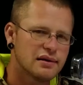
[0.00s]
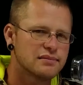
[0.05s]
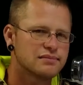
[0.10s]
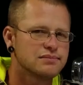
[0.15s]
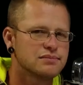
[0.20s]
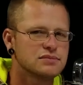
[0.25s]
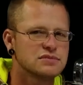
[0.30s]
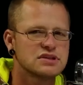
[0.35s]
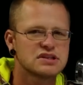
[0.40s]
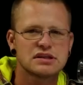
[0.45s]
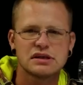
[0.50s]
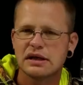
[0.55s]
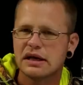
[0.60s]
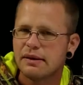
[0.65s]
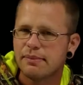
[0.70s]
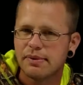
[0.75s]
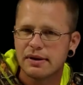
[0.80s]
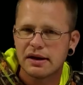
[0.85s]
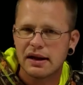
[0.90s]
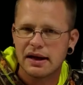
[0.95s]

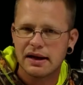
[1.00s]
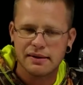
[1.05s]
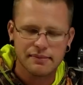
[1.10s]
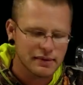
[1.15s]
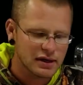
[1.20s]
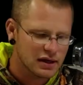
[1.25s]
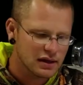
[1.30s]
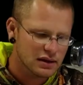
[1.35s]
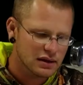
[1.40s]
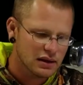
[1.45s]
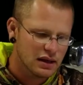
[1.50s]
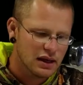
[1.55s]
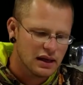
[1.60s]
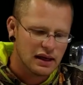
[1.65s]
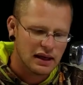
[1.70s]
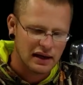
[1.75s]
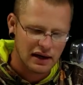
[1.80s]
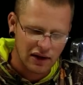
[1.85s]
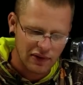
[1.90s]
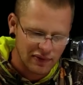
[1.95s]
Sleeping like a mug.
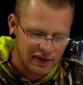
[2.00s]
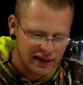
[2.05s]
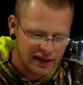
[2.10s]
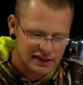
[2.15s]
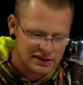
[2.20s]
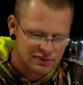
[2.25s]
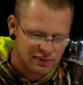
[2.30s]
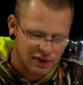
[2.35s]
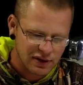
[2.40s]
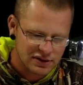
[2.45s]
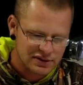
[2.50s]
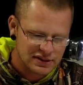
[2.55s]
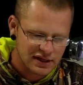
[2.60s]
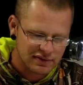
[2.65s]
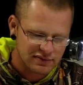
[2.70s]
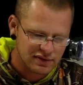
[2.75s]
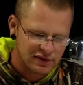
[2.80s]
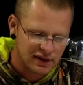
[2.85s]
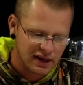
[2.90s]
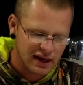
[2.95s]
It only gets worse
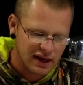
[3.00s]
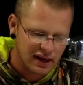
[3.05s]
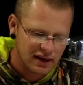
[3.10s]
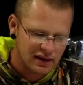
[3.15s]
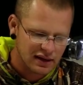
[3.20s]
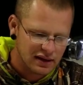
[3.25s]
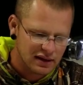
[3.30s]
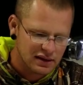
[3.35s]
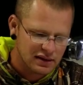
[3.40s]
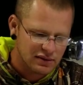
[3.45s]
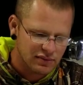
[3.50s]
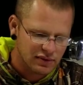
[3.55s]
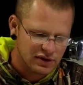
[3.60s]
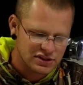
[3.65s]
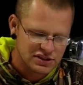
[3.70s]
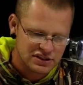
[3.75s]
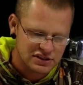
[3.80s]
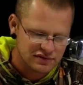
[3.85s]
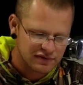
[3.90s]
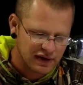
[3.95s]
after that, which
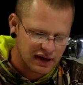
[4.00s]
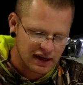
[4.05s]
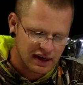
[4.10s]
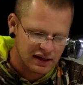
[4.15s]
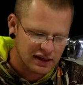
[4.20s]
is fine.